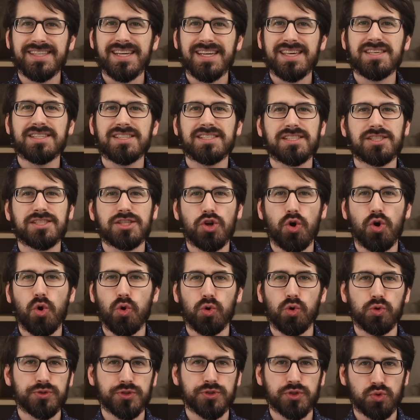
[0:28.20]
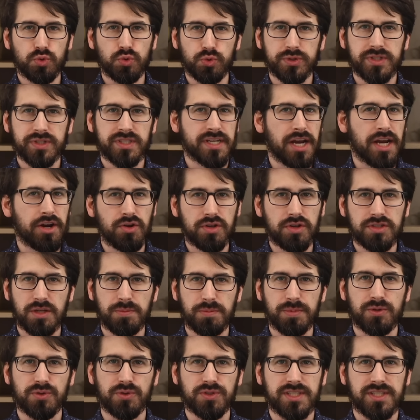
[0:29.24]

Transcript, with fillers: say this is the old school stereotypical